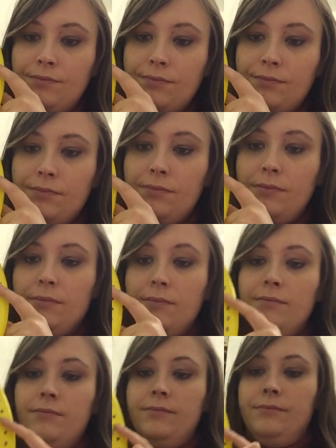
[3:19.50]

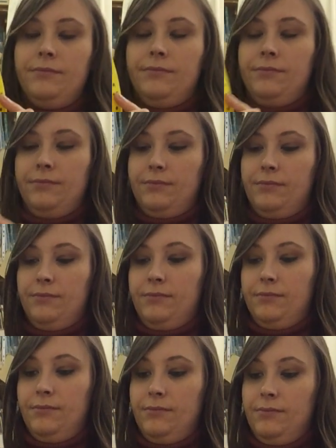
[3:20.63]

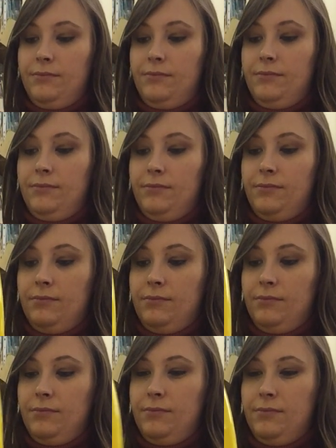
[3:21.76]

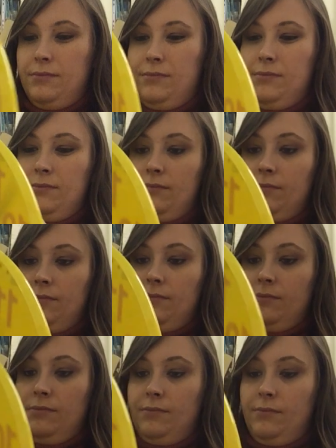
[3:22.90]

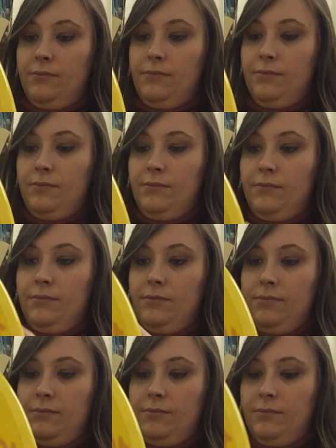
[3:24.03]

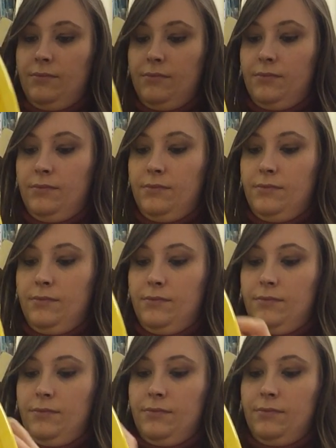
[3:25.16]

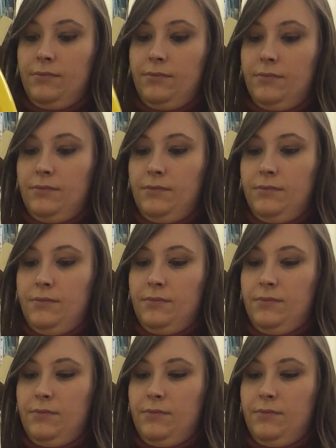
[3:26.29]
Nobody speaks.